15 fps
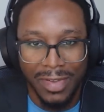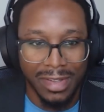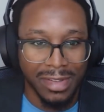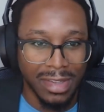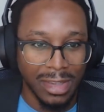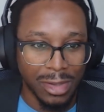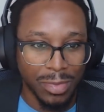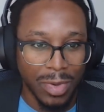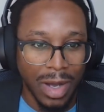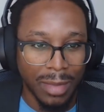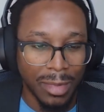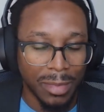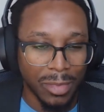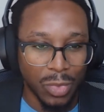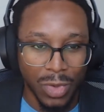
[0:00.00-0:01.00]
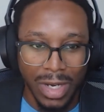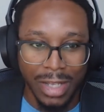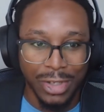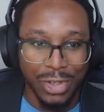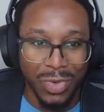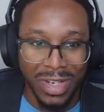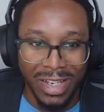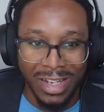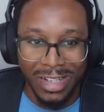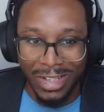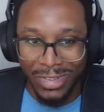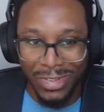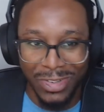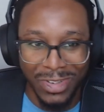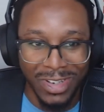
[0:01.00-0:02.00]
fixing this problem. We're not trending
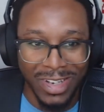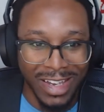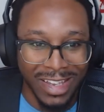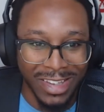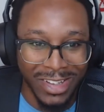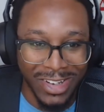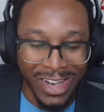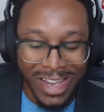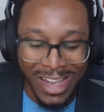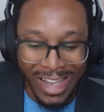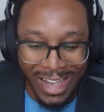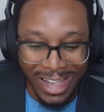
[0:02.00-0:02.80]
closer together.